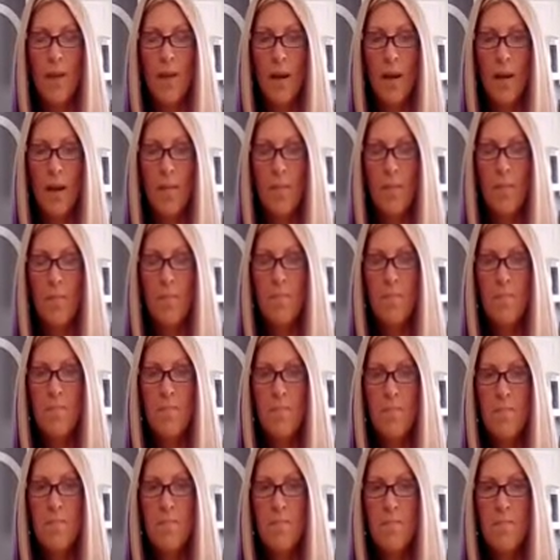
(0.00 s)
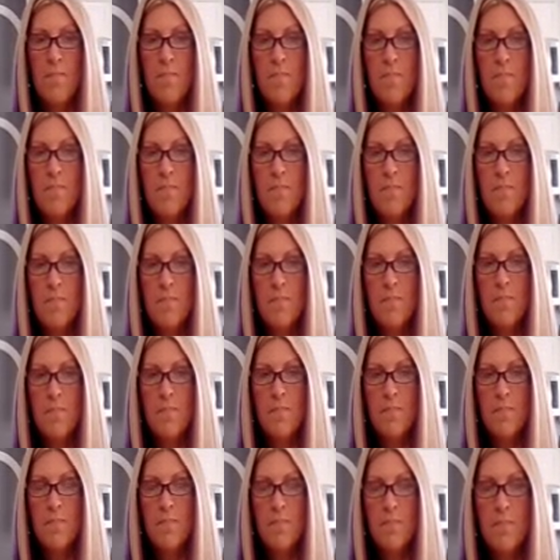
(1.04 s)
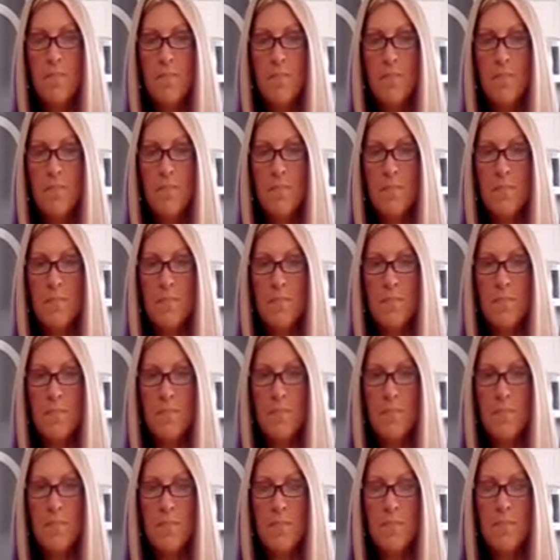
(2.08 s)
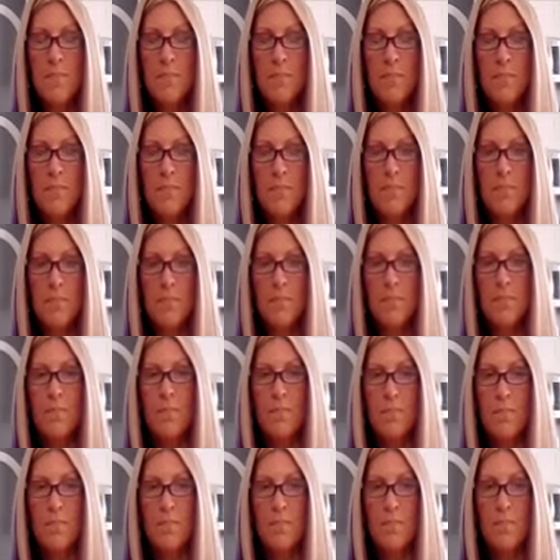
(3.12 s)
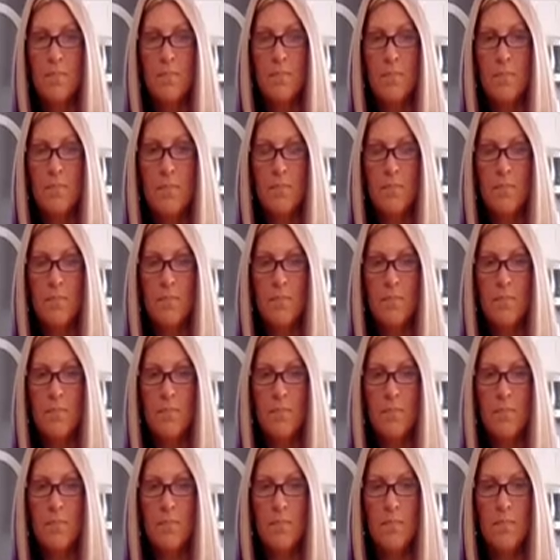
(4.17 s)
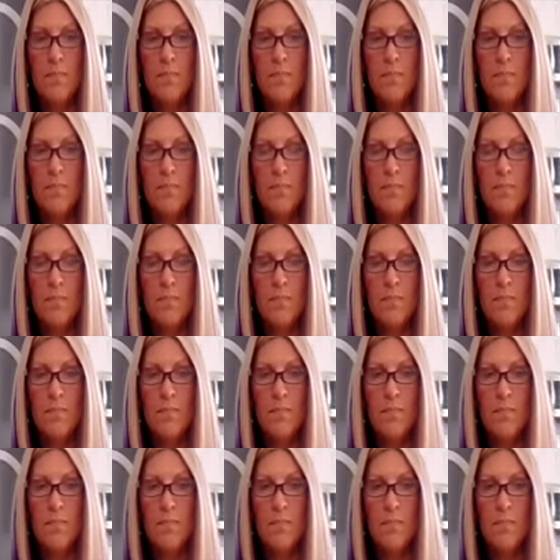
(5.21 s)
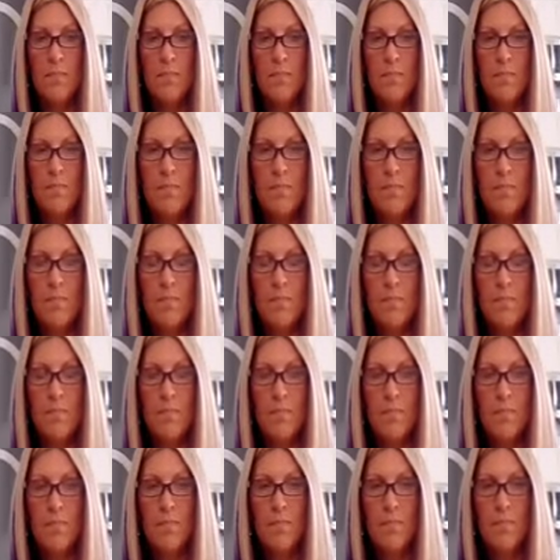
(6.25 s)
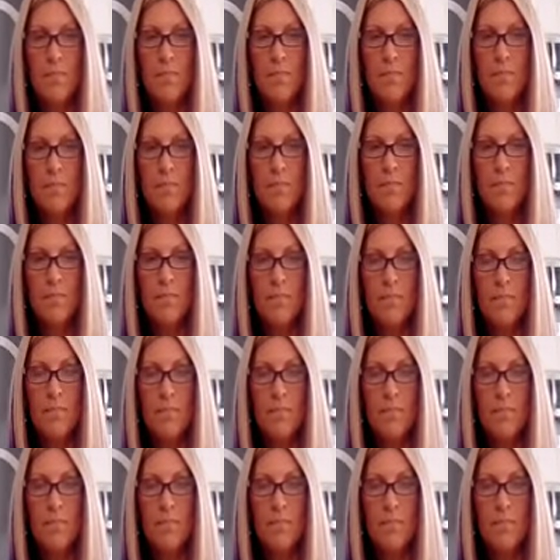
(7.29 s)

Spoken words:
(not speaking)